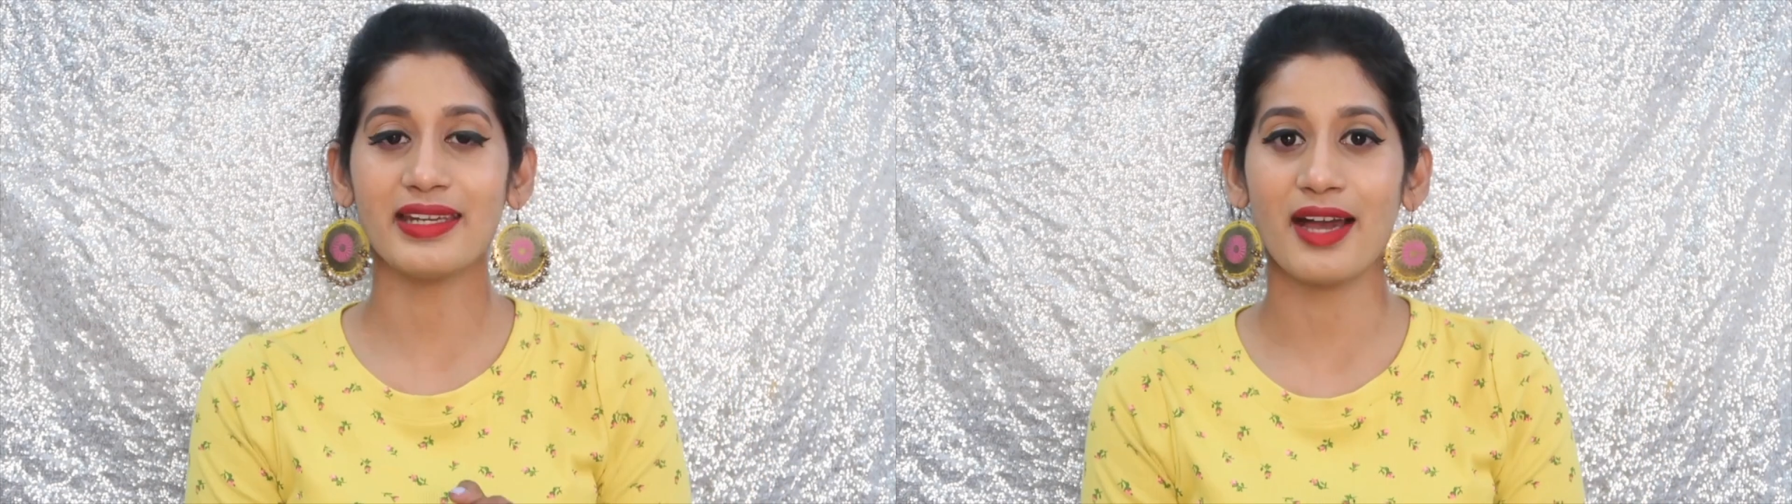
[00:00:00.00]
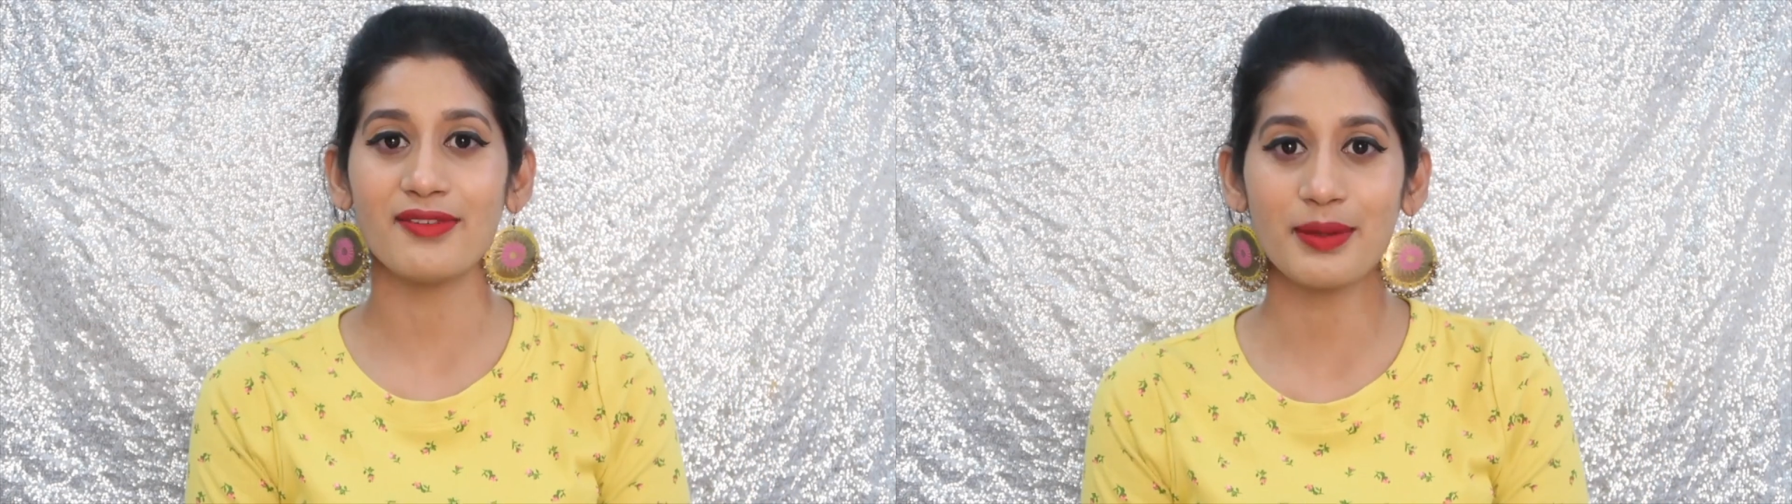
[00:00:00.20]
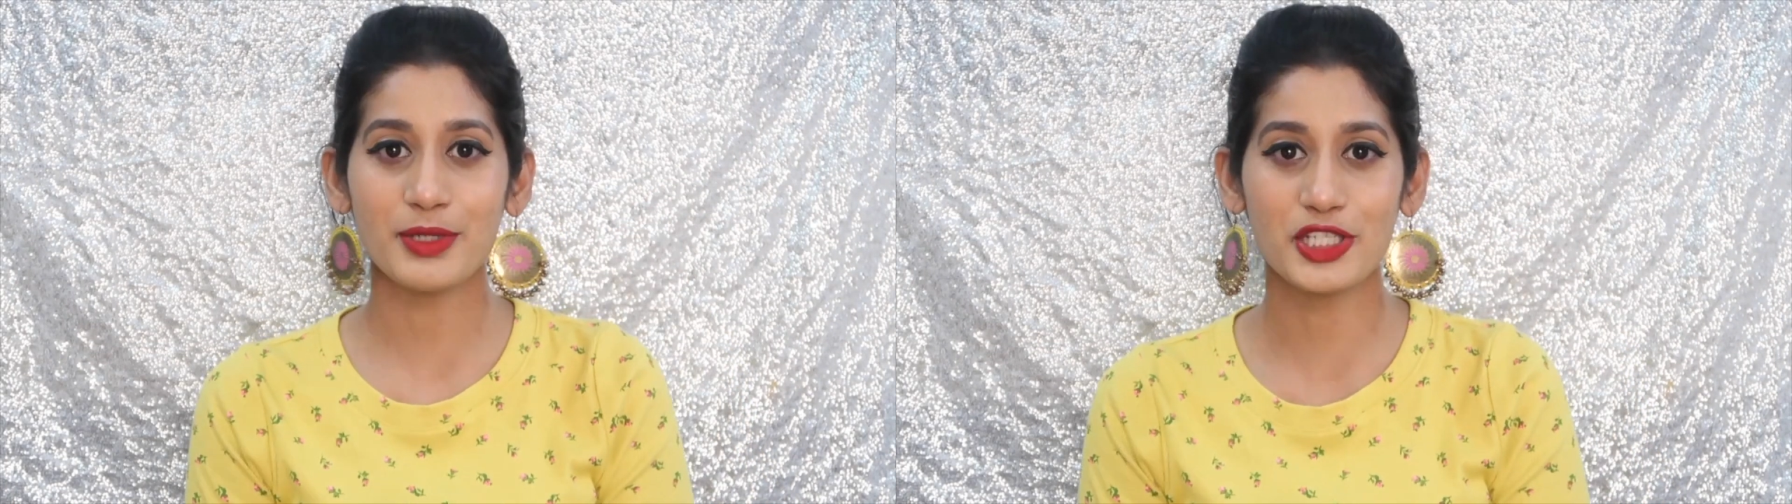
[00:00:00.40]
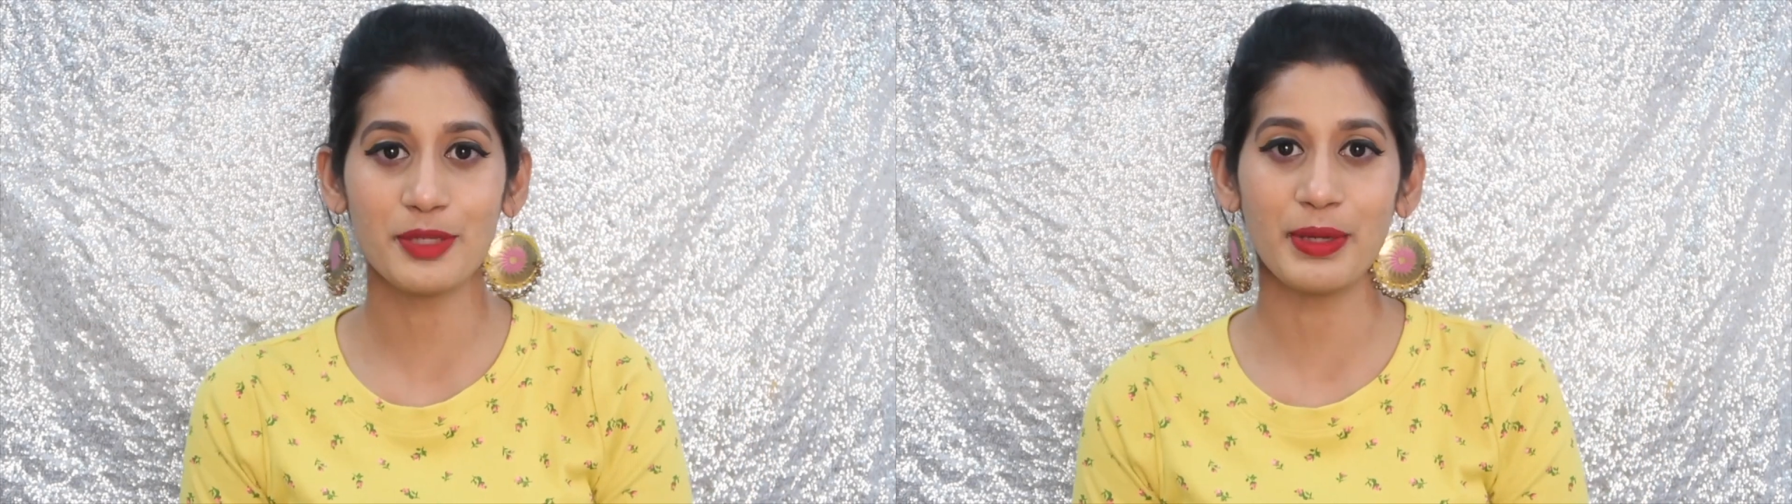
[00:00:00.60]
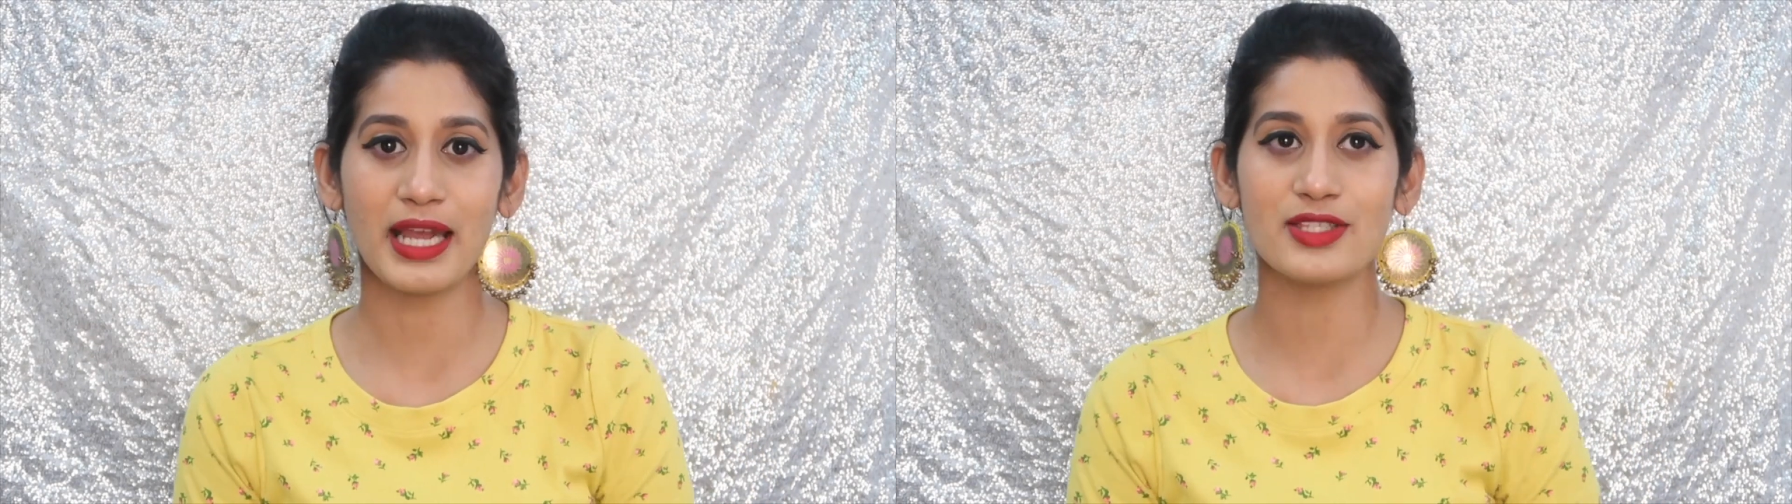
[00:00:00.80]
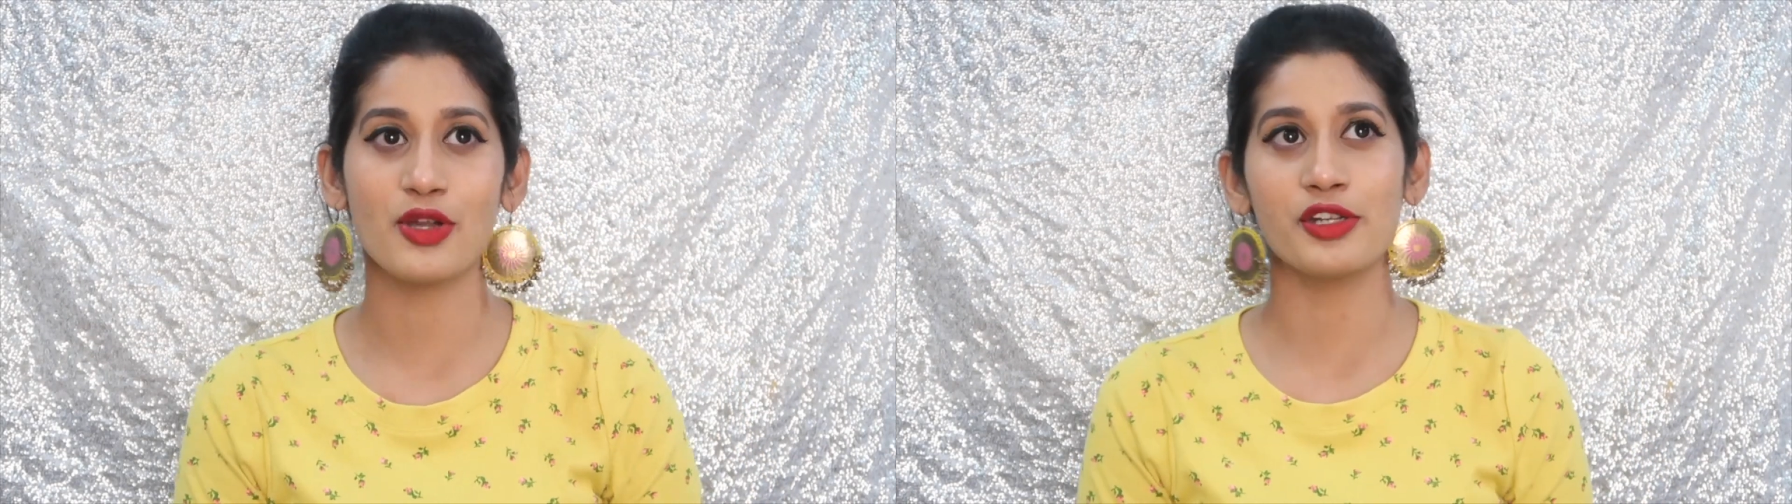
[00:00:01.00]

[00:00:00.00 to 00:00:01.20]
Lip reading: And now coming to the price,